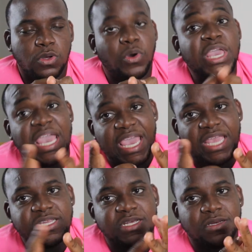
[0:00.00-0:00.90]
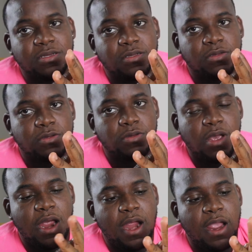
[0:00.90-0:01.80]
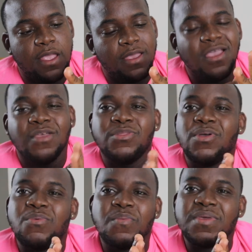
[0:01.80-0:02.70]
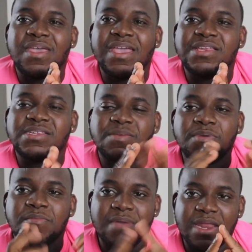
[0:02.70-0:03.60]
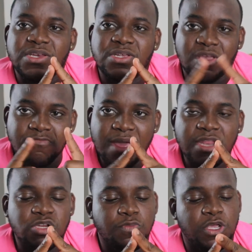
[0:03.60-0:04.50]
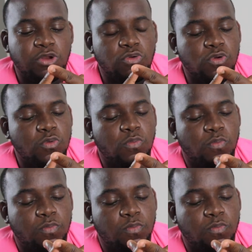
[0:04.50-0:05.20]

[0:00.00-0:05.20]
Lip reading: Or your agent, alright? No, it won't be your agent, it'd be your manager. Your manager be in the room.